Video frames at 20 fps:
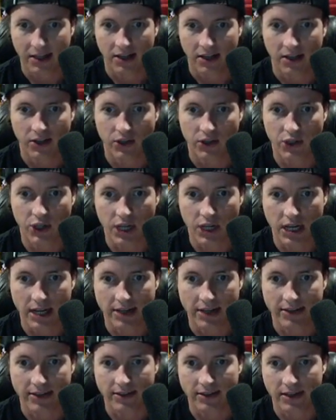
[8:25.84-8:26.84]
G,
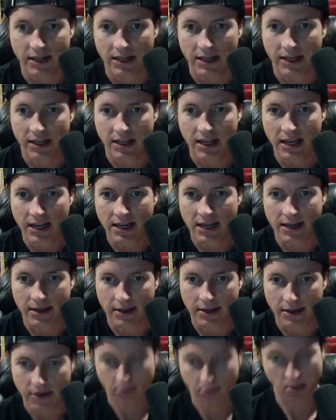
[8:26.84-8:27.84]
C, E.
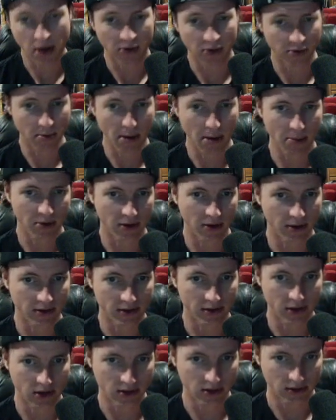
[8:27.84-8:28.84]
You may remember those
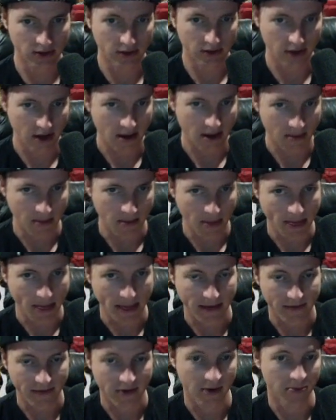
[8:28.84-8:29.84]
notes um,
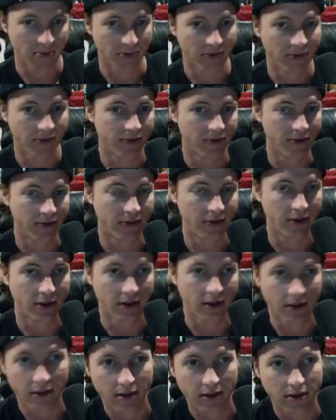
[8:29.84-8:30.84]
from the
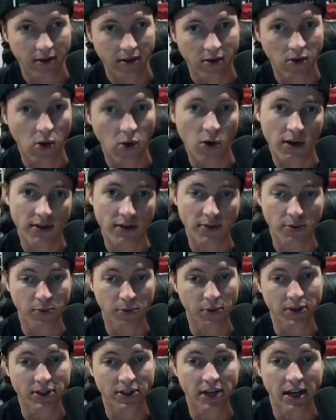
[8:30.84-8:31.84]
chords when
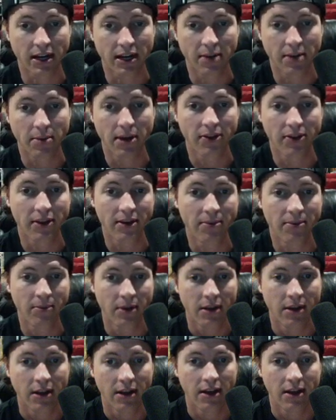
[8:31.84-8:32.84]
we were talking about them
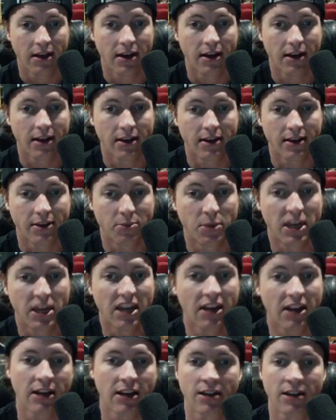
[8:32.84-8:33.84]
uh, in the
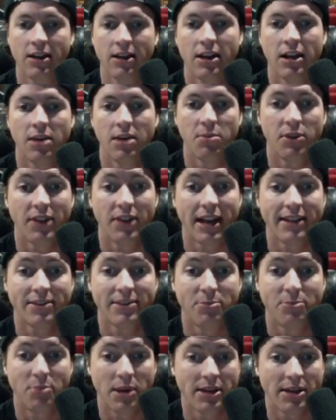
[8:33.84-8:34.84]
beginning, but that's
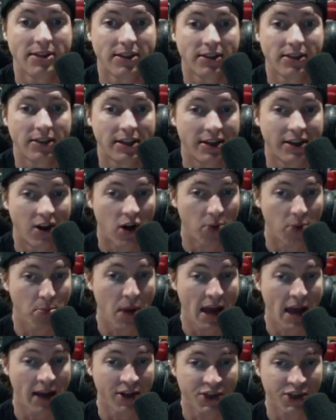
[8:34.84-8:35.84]
basically an
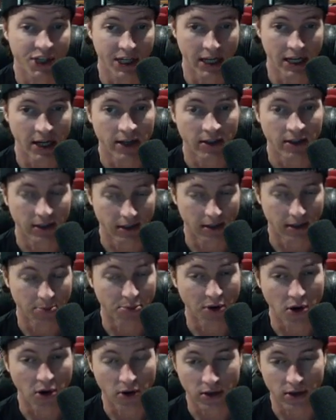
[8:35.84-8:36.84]
arpeggio, a
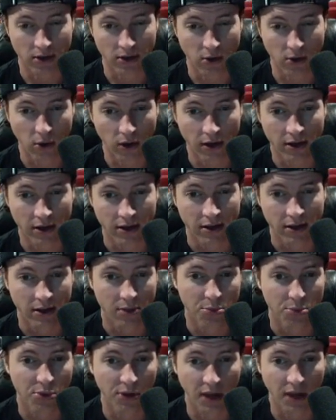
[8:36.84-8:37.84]
broken chord,
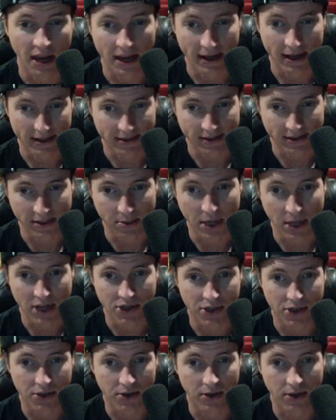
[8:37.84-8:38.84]
playing a C
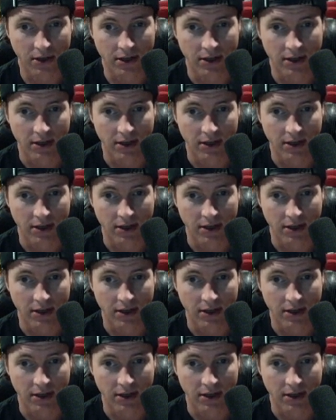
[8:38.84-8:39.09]
major chord.